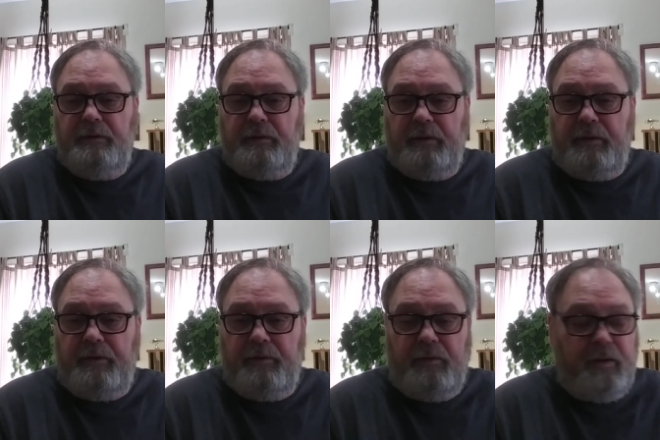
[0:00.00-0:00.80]
I,
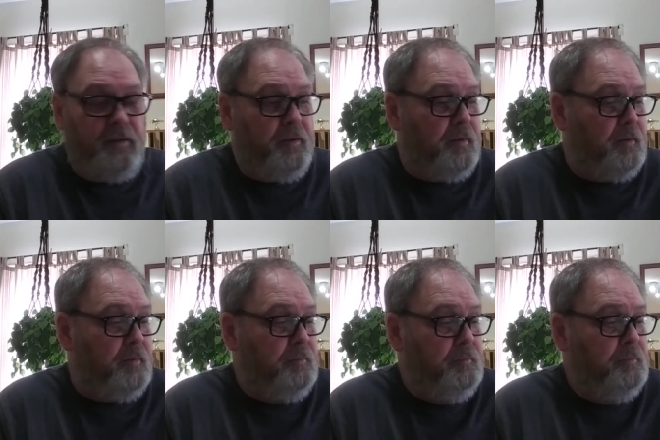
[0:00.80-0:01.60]
you know, I
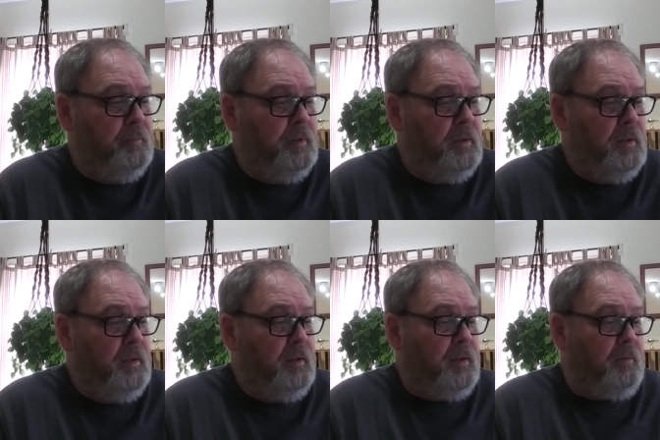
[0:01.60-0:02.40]
uh,
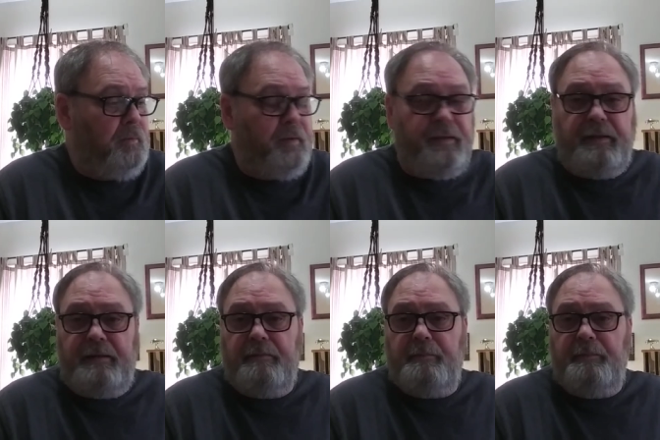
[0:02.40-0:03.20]
I want to thank
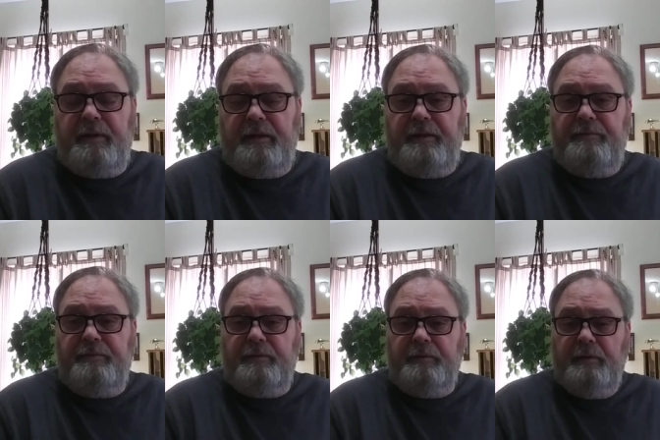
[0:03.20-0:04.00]
everybody
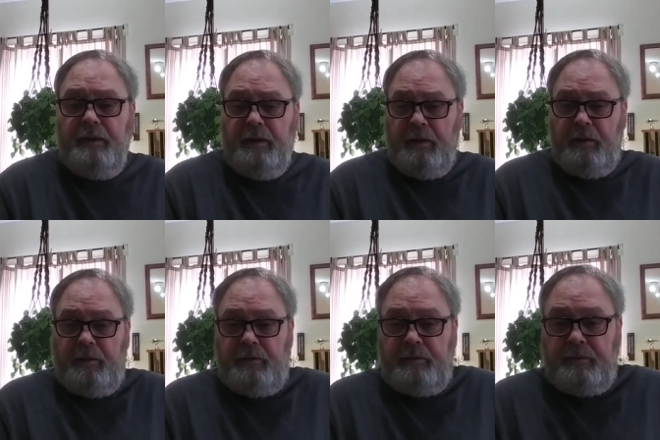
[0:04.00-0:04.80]
for
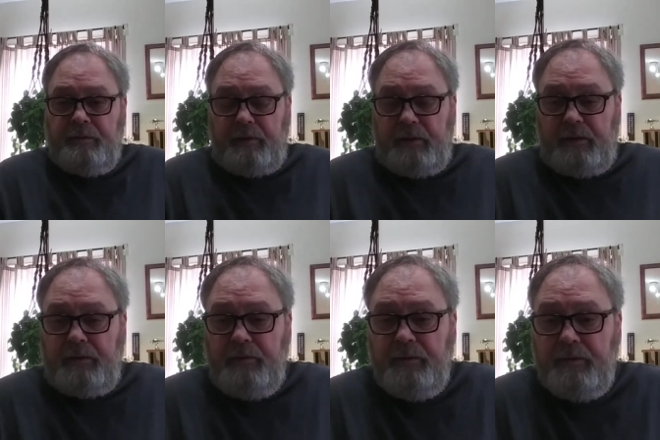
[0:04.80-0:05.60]
uh,
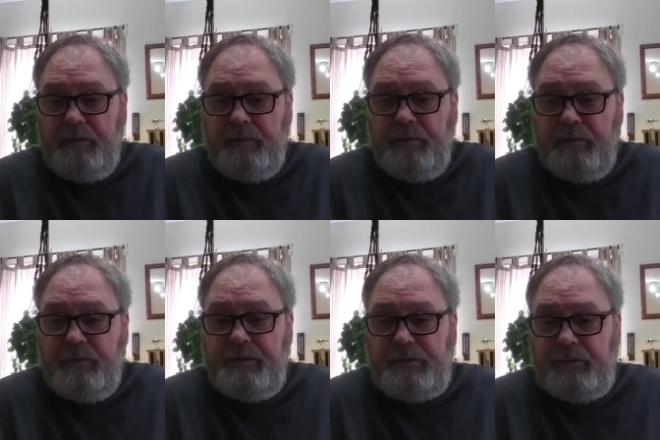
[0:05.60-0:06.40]

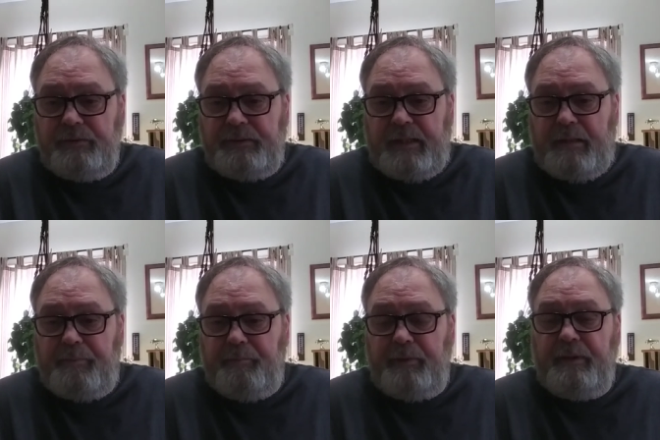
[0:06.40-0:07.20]
still
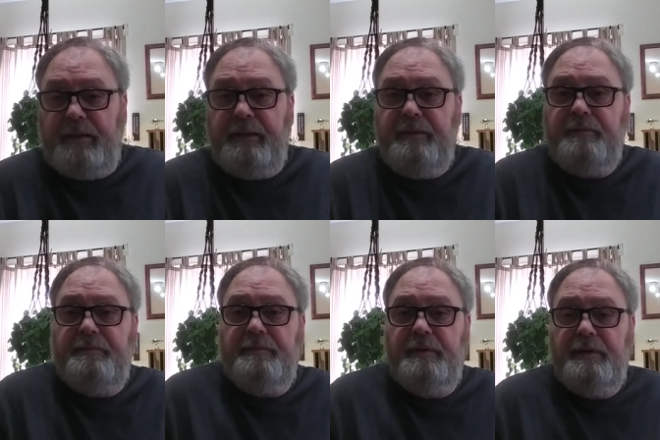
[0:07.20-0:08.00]
stopping by,
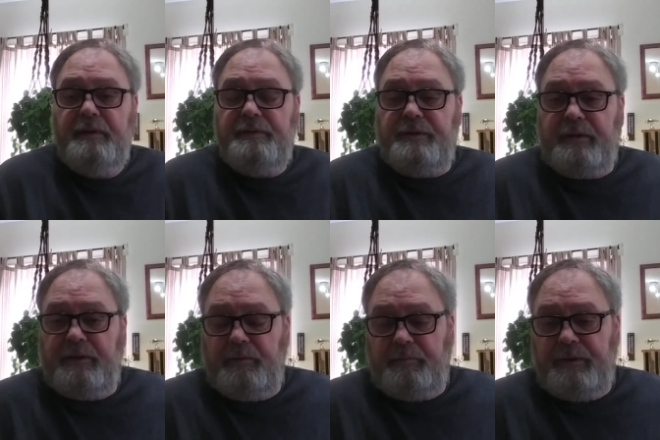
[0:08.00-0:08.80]
checking
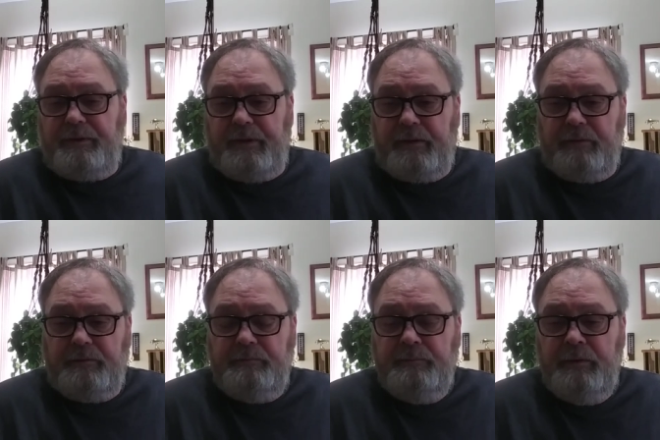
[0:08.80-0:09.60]
out my channel,